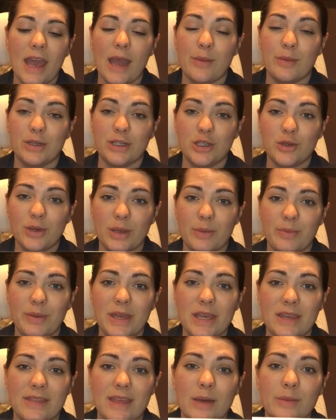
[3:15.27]
And when you hit
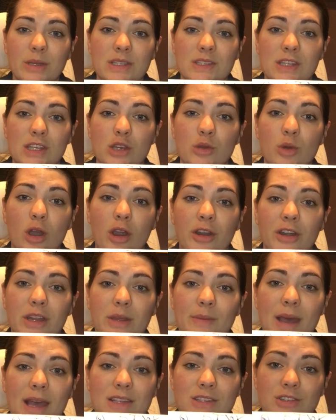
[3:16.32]
pink, that means that you
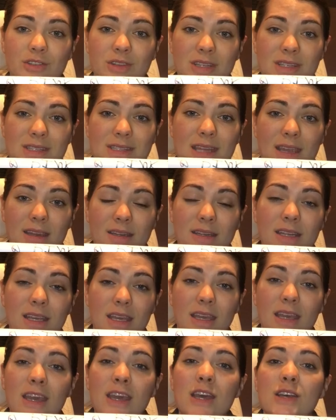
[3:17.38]
already mastered this
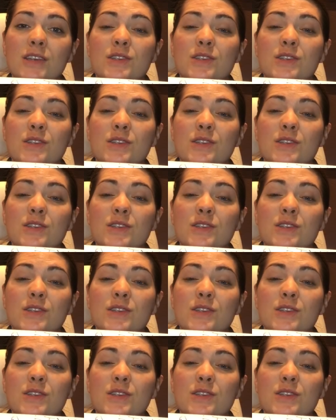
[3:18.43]
technique.